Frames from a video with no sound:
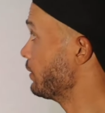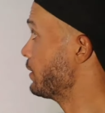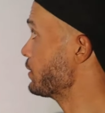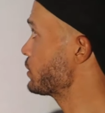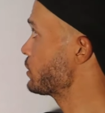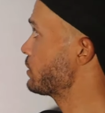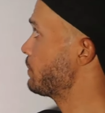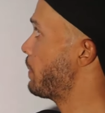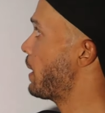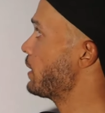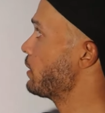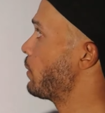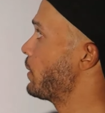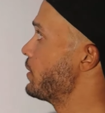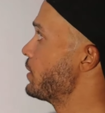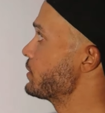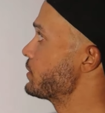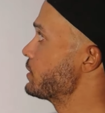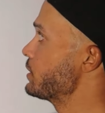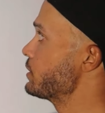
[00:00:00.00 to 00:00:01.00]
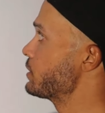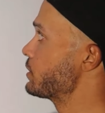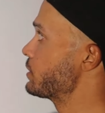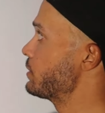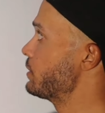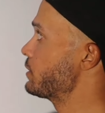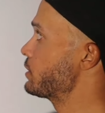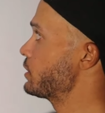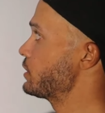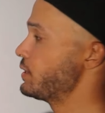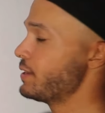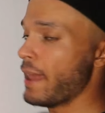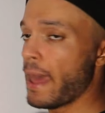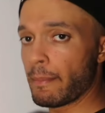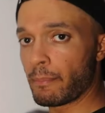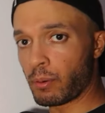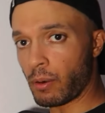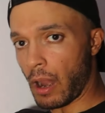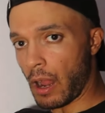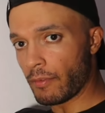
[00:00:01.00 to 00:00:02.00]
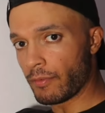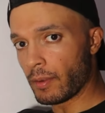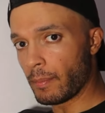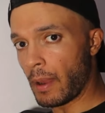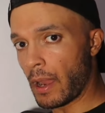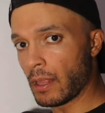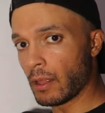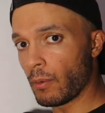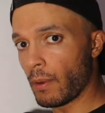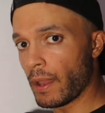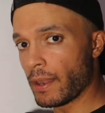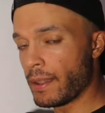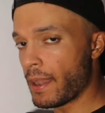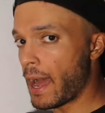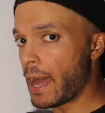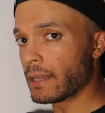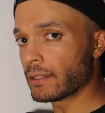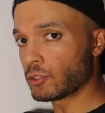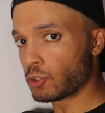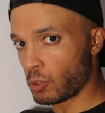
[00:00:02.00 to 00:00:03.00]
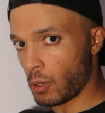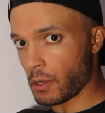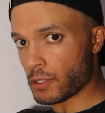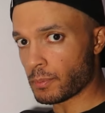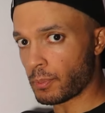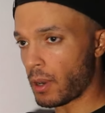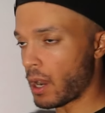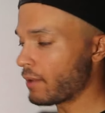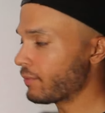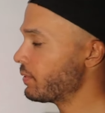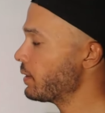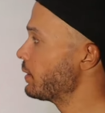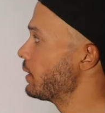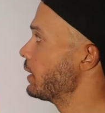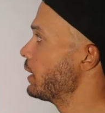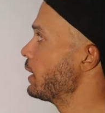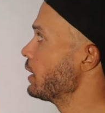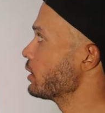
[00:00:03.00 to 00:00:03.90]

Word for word: this is by the way, this is this is net profit by the way, not gross profit.